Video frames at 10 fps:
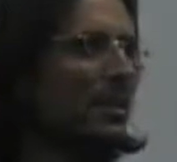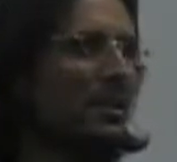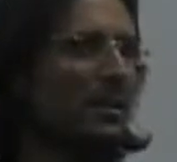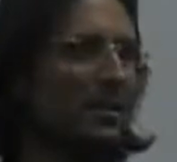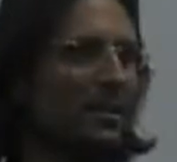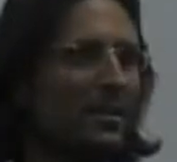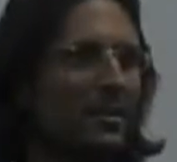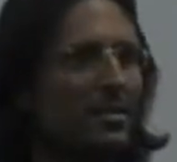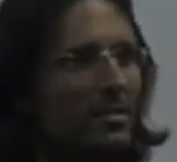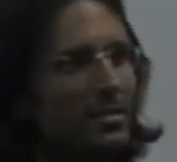I'll just ask,
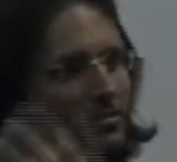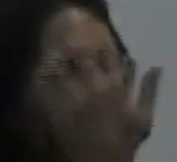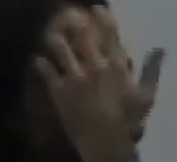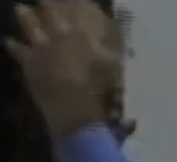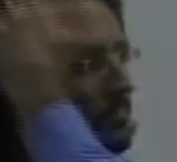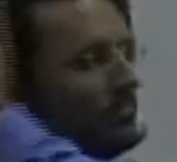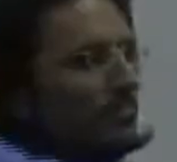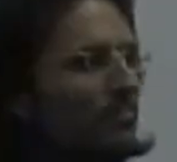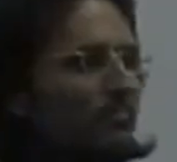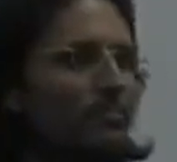if we
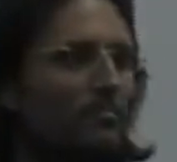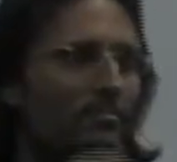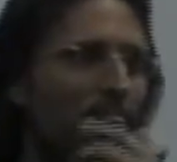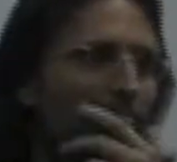start working